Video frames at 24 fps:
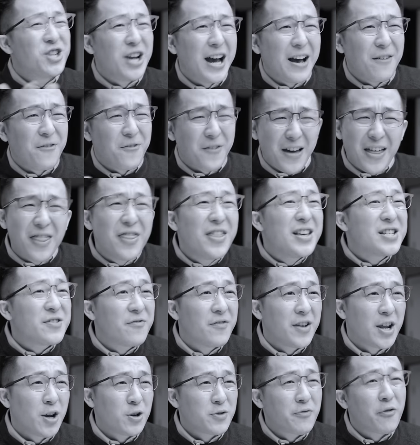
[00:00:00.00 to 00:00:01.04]
Jeff, this
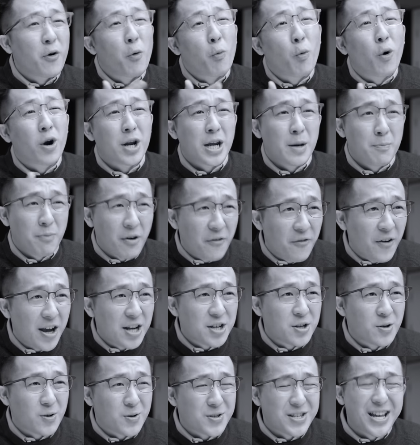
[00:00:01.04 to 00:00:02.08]
video is for working
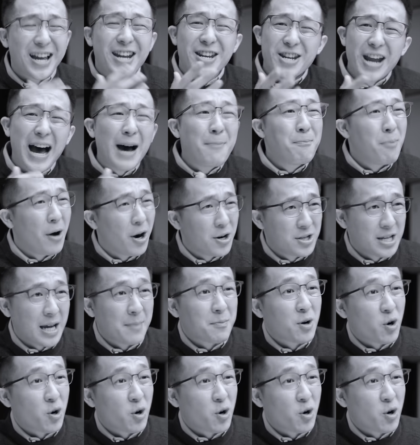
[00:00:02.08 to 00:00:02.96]
professionals, not part-time